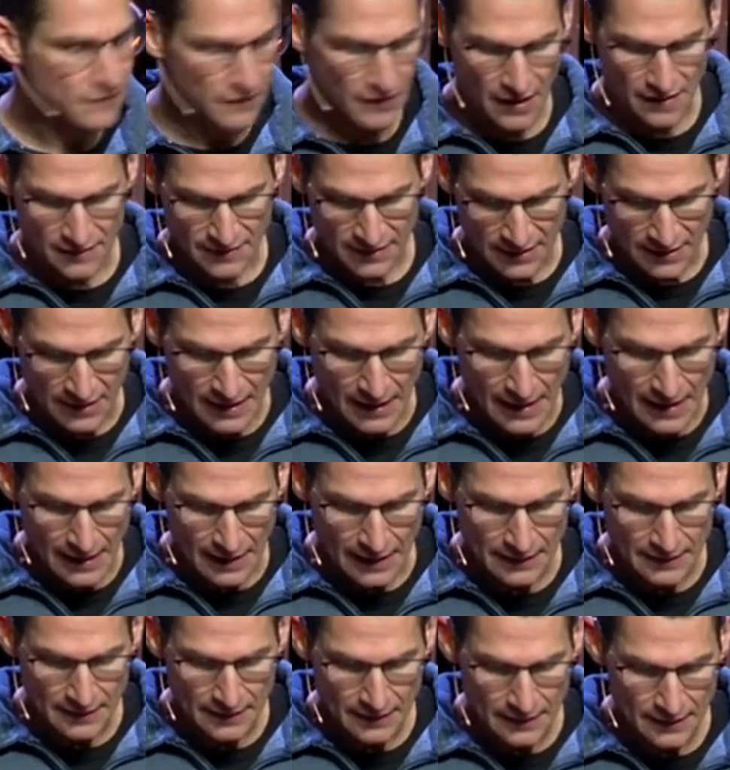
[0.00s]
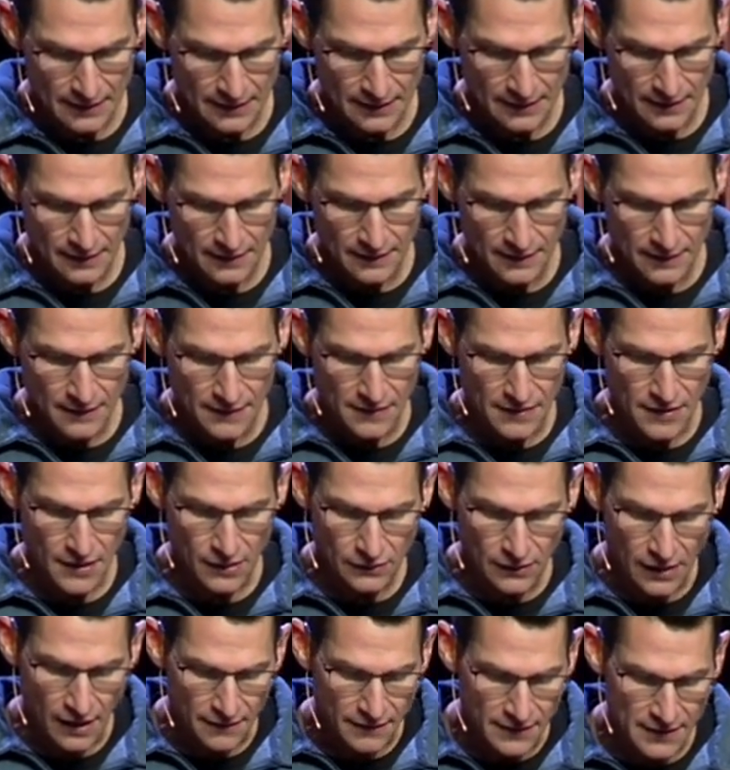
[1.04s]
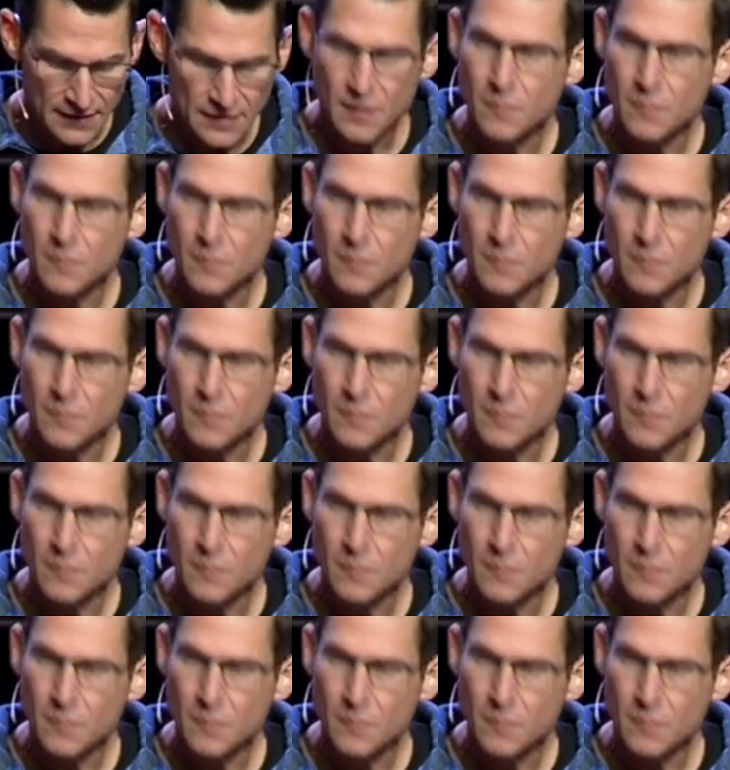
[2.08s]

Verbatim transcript: loving God, they're loving